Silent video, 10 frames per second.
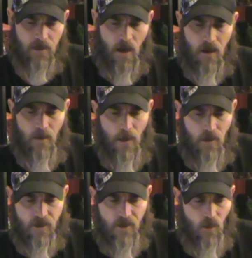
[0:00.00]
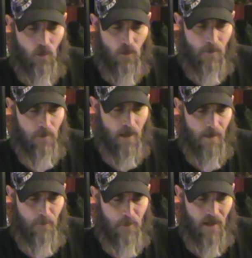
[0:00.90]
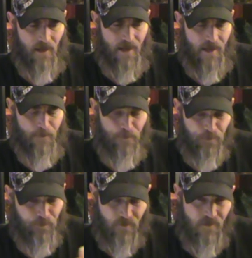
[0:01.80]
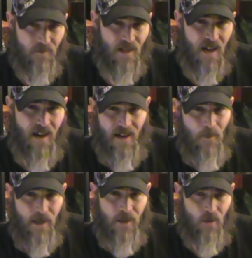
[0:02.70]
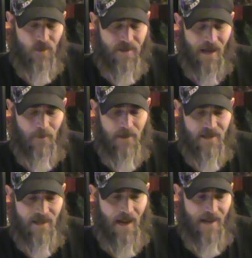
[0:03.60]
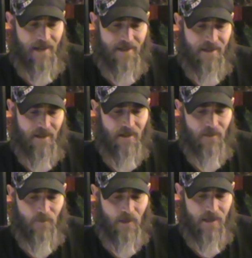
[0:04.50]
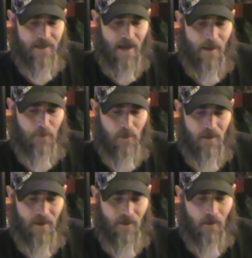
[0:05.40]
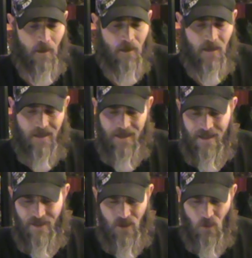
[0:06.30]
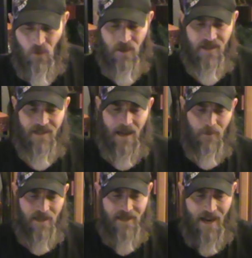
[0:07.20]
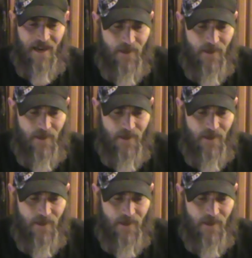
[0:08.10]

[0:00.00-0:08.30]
talk about solo replayability, and I'm going to use Zombicide as an uh, example here. So Zombicide,